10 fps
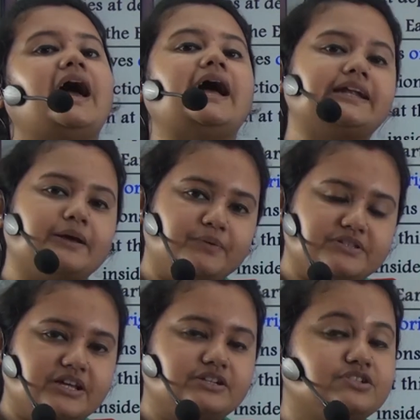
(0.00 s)
at
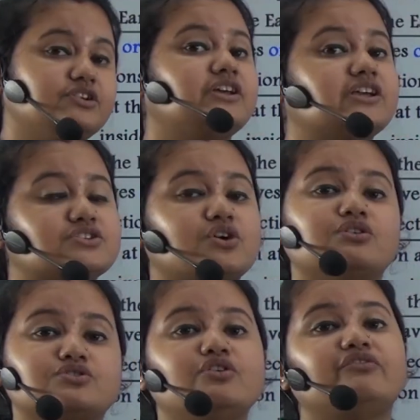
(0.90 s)
epicenter is
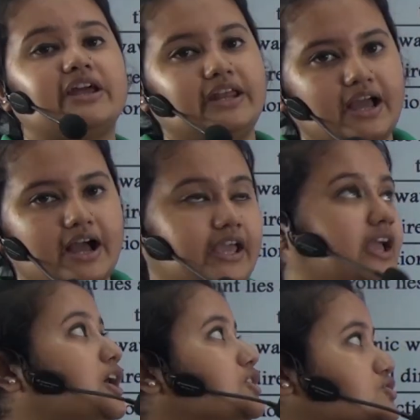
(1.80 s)
also very high.
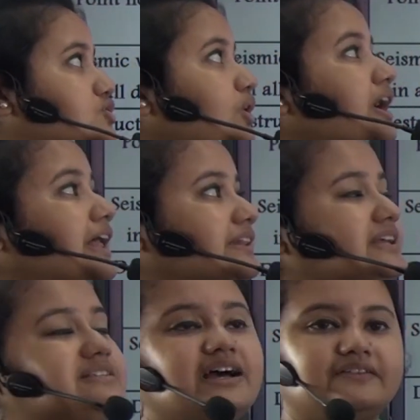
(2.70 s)
So these
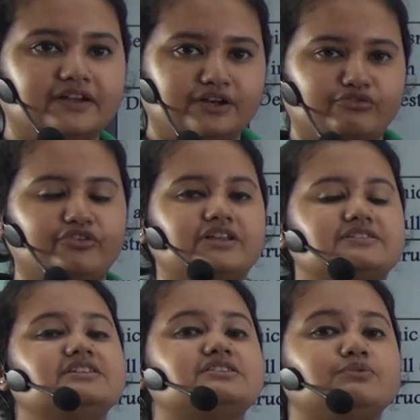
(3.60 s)
are the
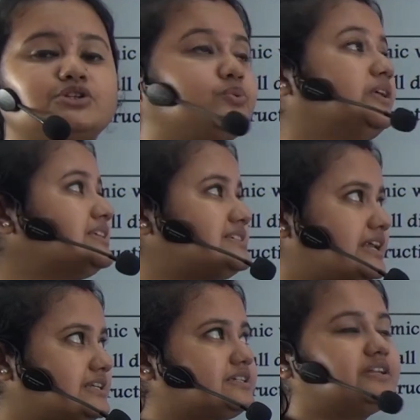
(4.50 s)
differences between
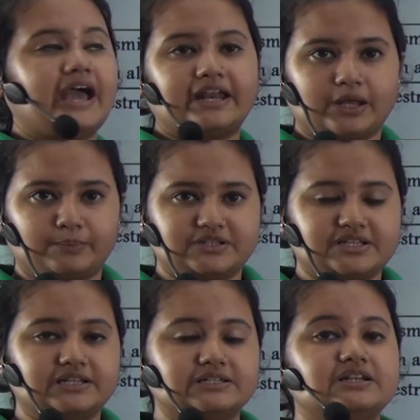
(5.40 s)
center and
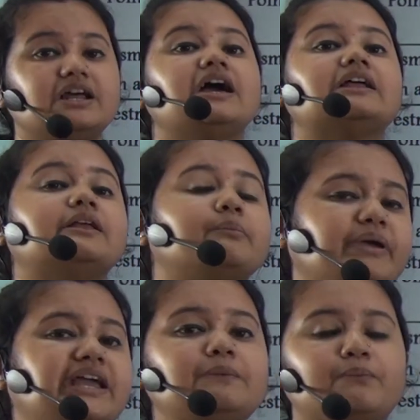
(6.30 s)
epicenter. The
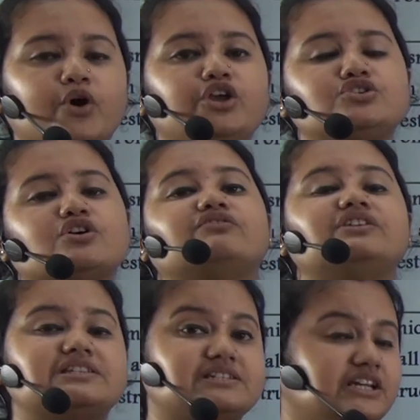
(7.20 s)
main point of
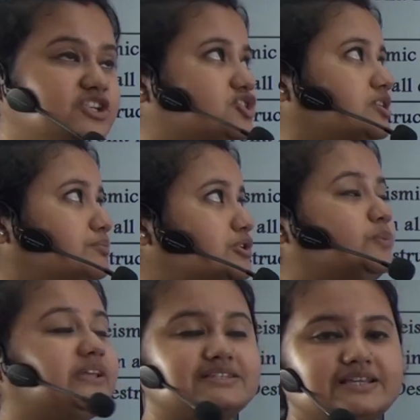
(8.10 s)
distinction
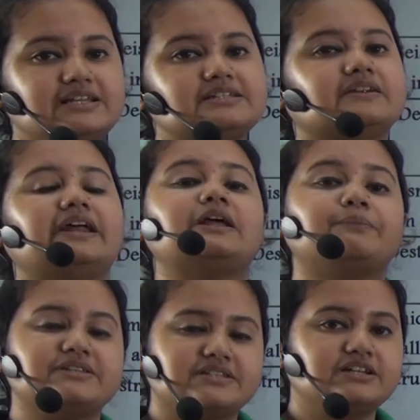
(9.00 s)
between center and
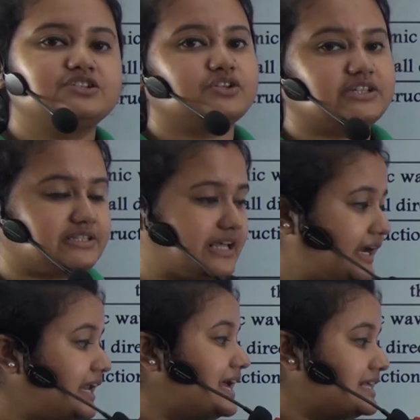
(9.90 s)
epicenter is that
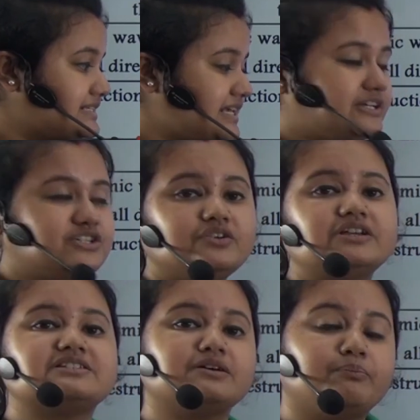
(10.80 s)
center is
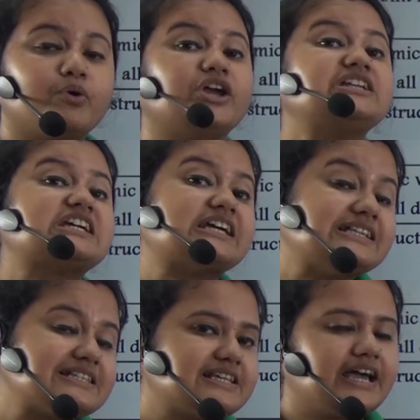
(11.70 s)
the point
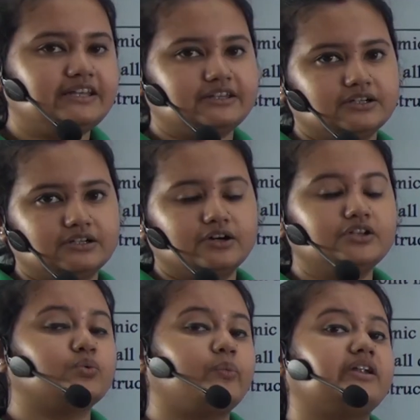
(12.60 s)
inside the earth
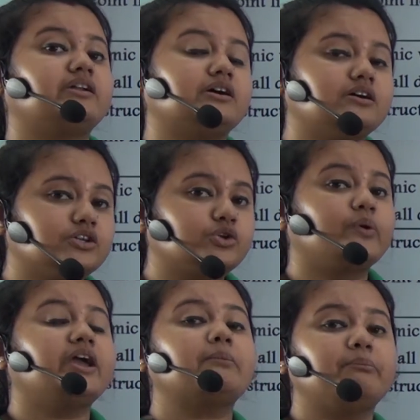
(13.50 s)
where an
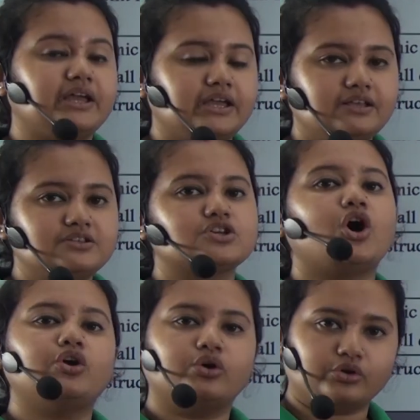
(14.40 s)
earthquake begins
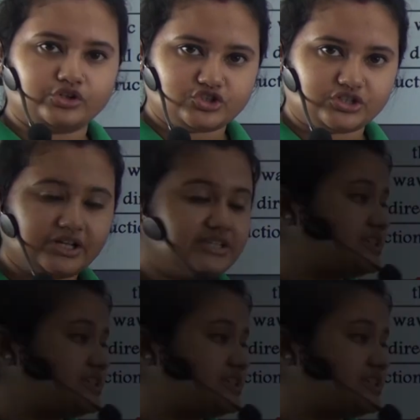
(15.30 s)
or originates